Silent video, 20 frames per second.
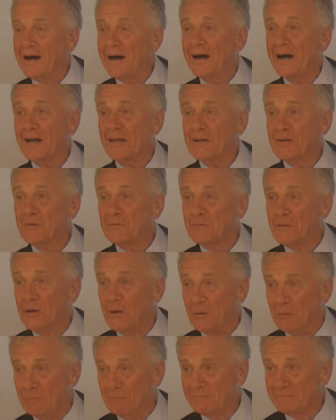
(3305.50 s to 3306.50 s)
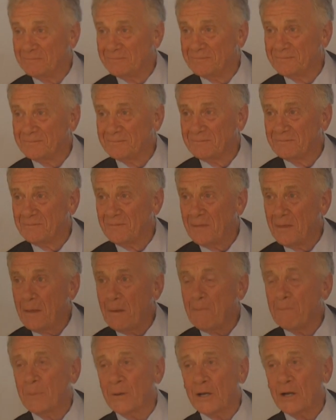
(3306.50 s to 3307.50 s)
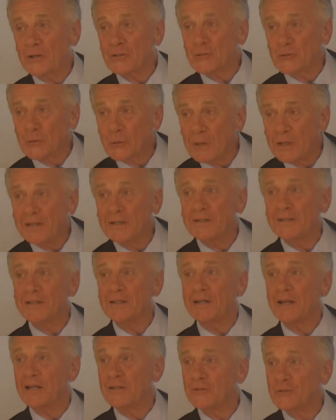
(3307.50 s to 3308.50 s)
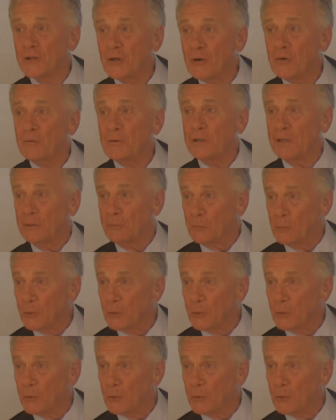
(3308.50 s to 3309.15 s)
I don't know. But I treated it as though it